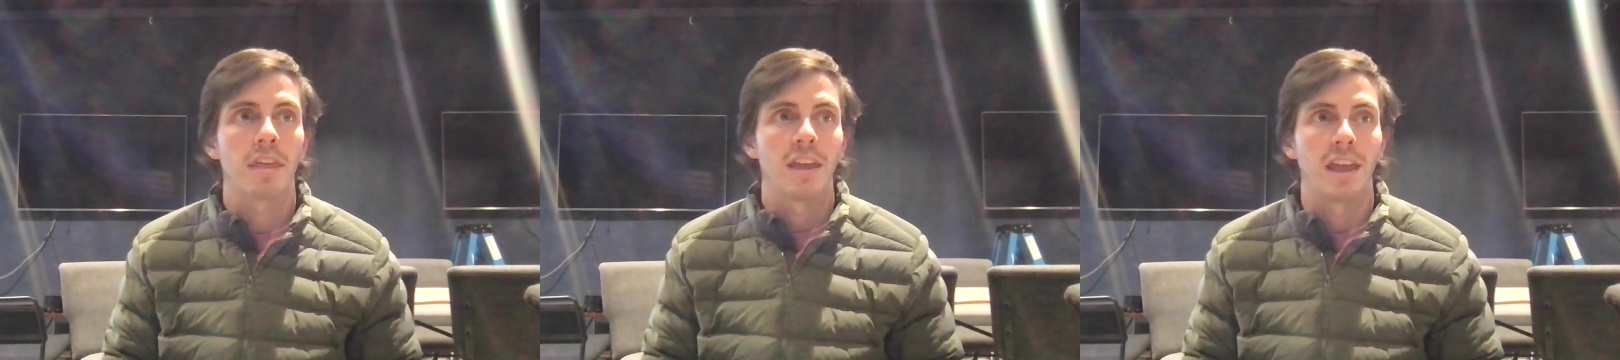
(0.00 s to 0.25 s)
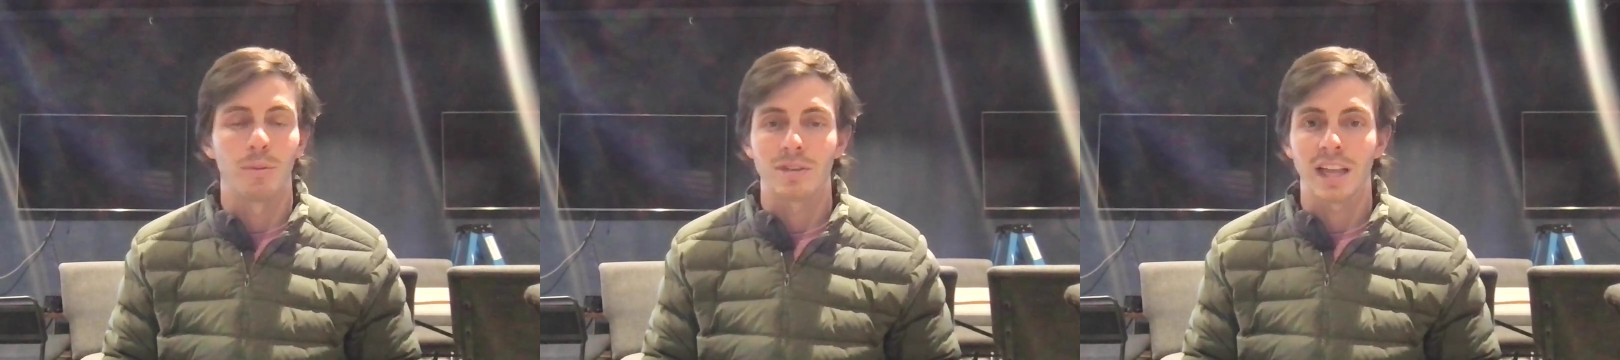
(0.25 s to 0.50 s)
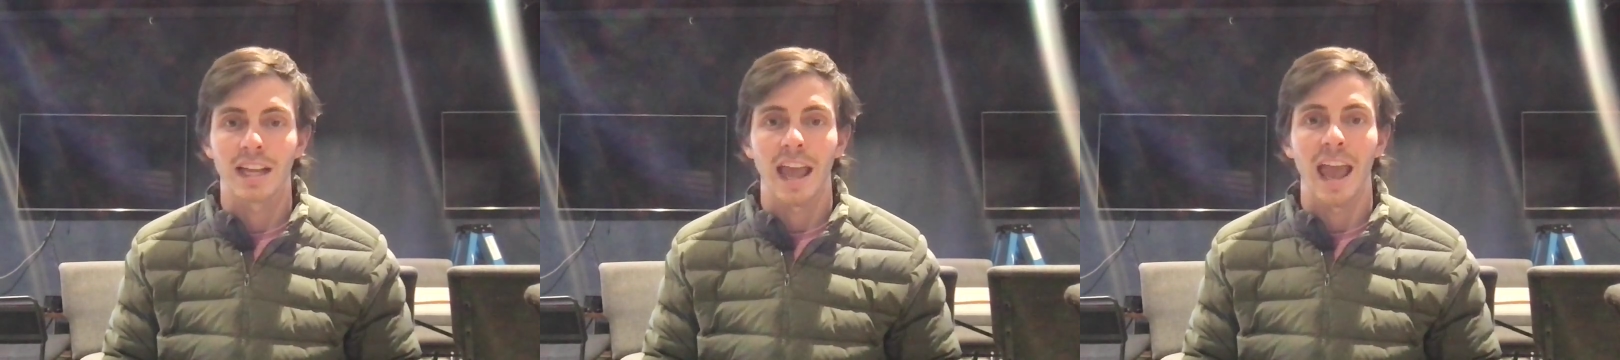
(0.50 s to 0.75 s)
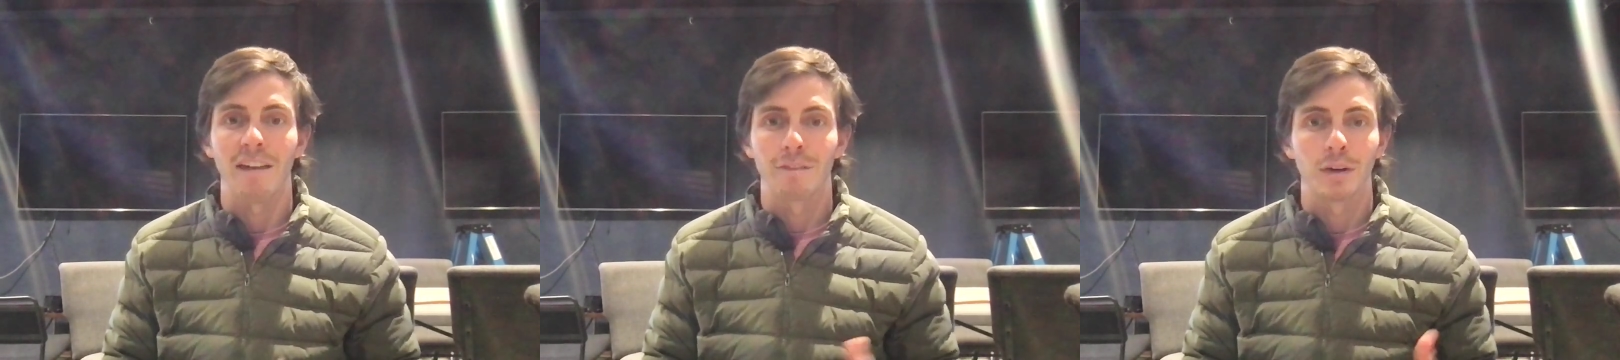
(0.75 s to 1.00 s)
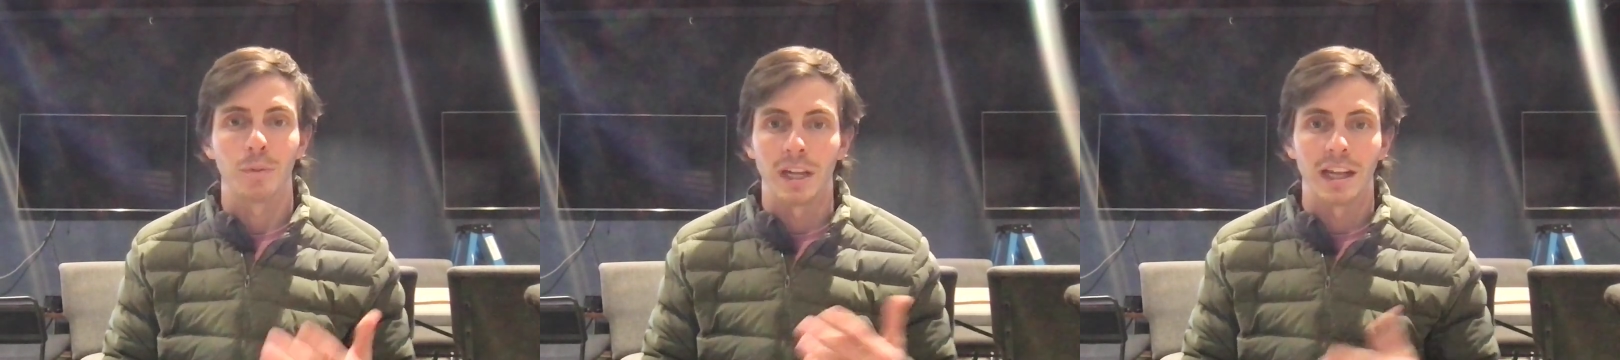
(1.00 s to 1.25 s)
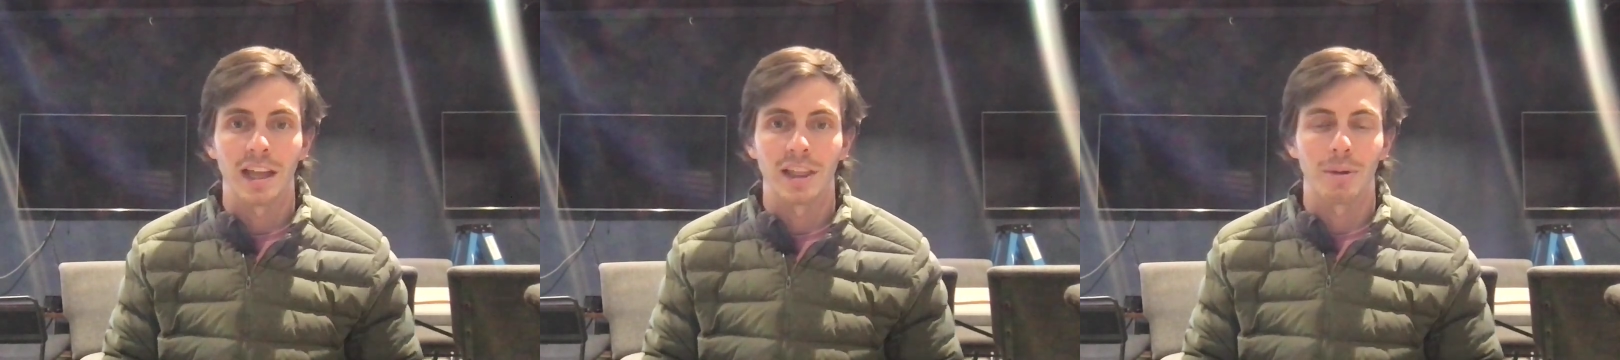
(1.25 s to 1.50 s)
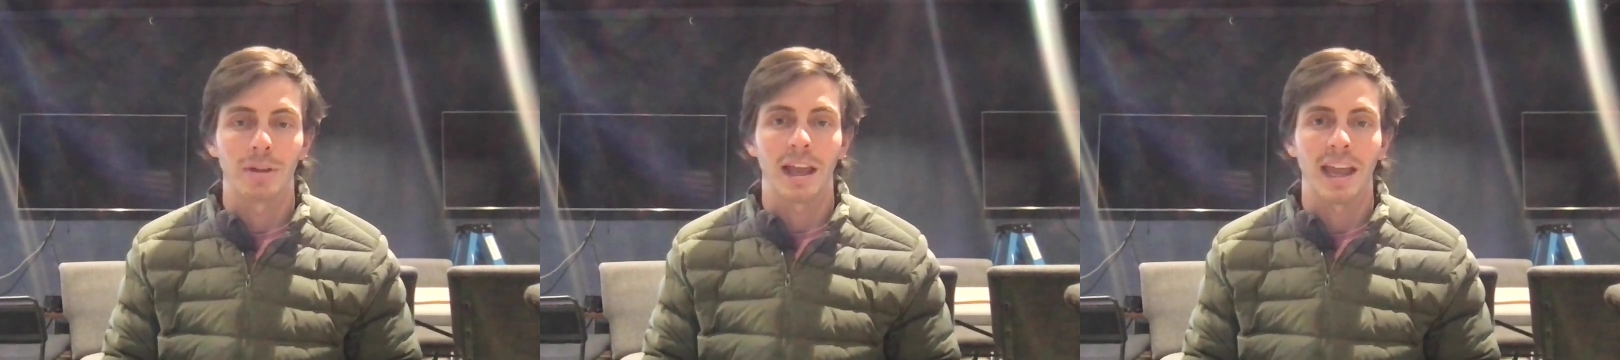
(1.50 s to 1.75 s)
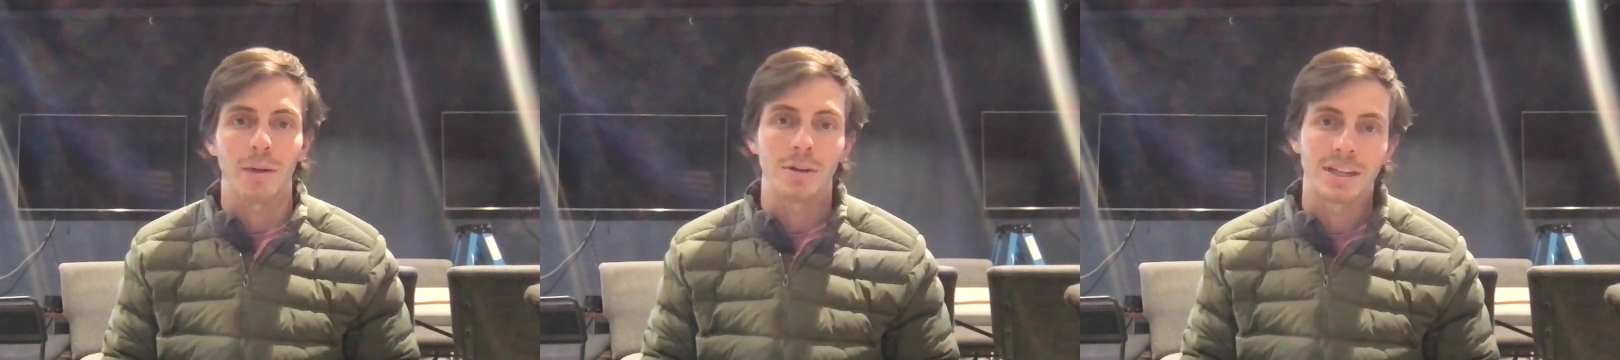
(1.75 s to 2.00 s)
It was like every week. They were
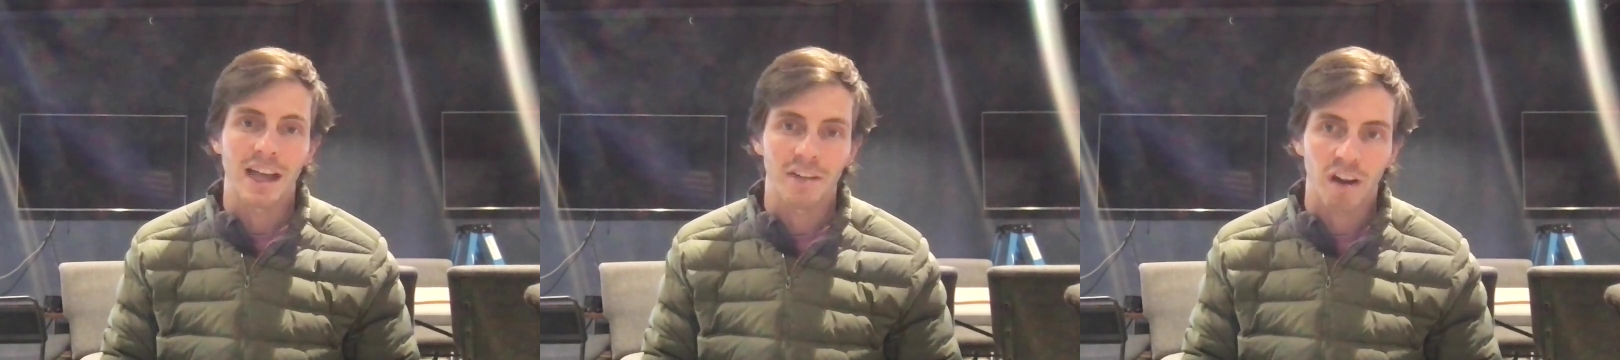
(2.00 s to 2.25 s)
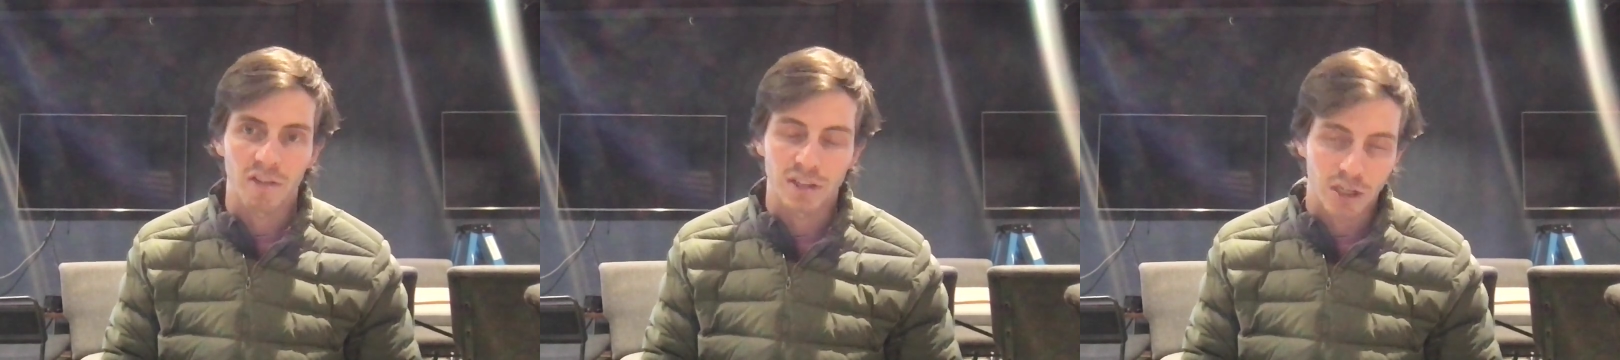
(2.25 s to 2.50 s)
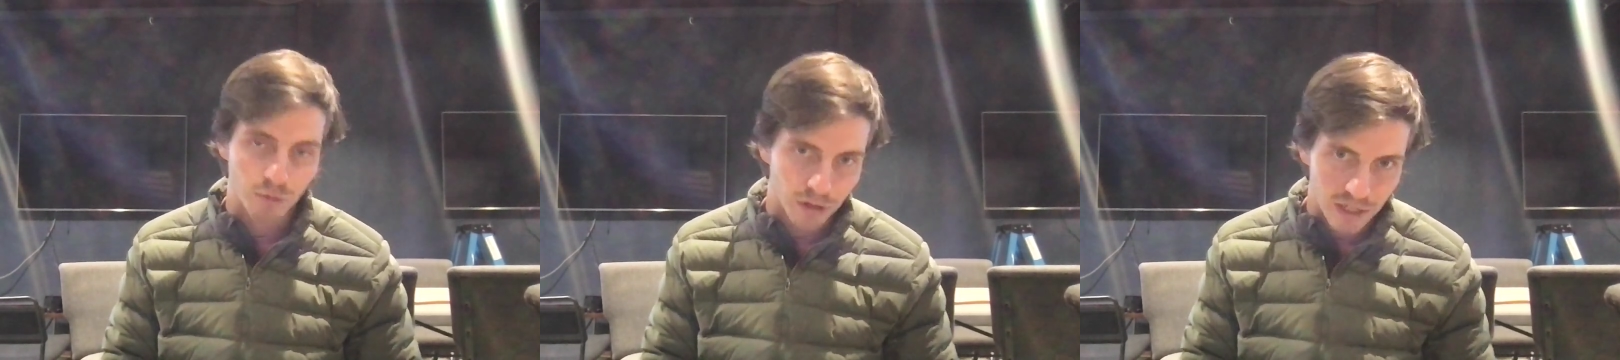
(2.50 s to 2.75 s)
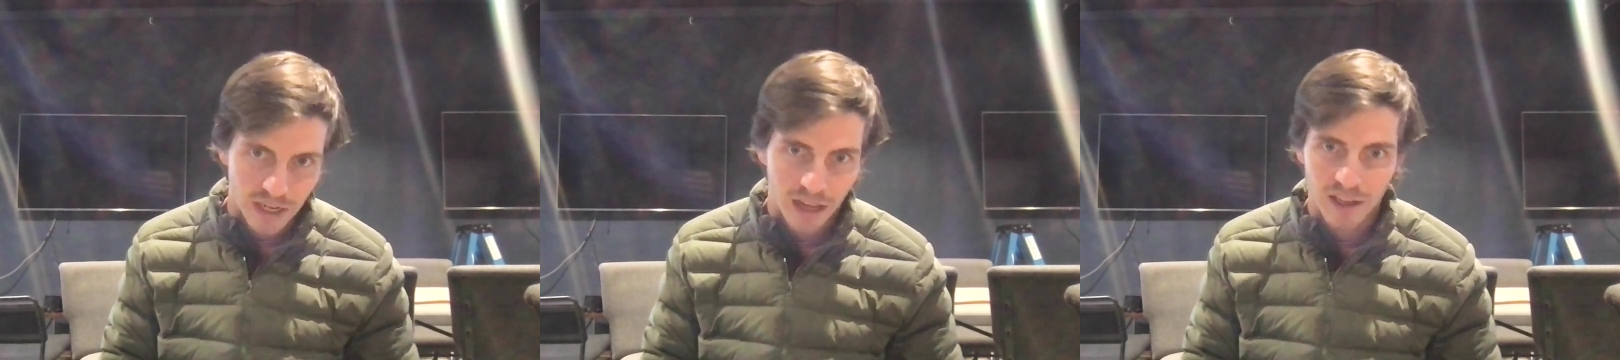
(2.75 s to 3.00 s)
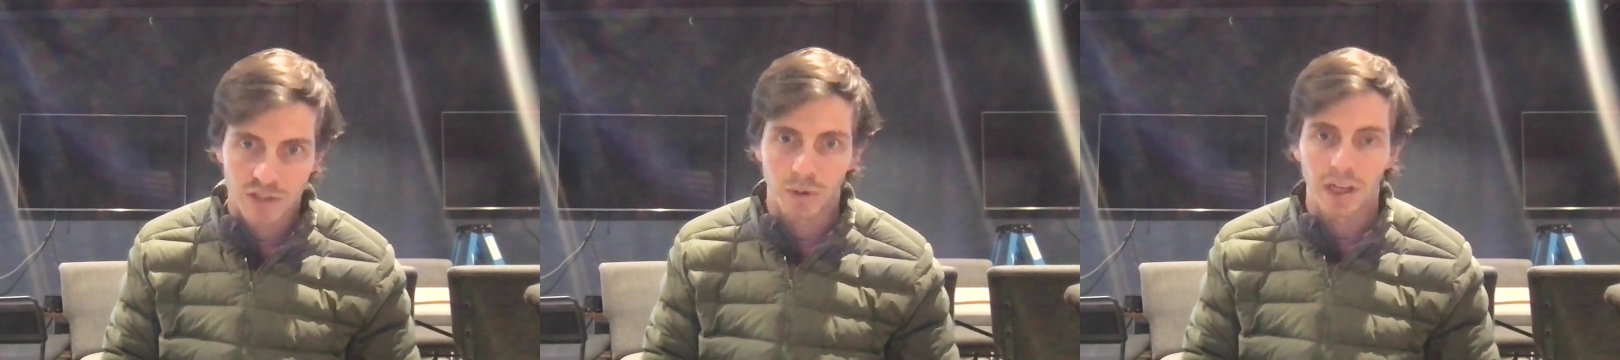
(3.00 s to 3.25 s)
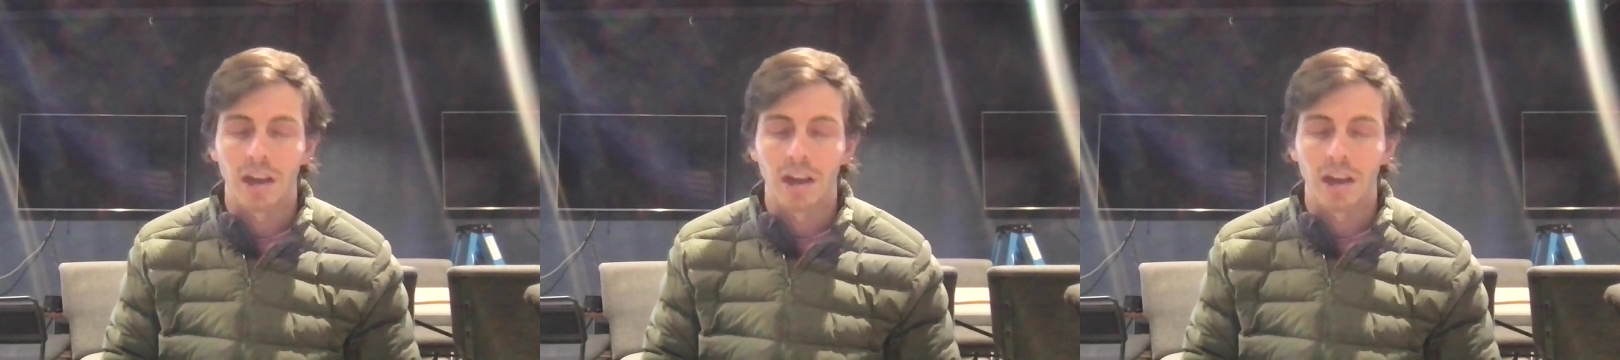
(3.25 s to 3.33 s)
like, hey, we need to have a conversation with this guy this week.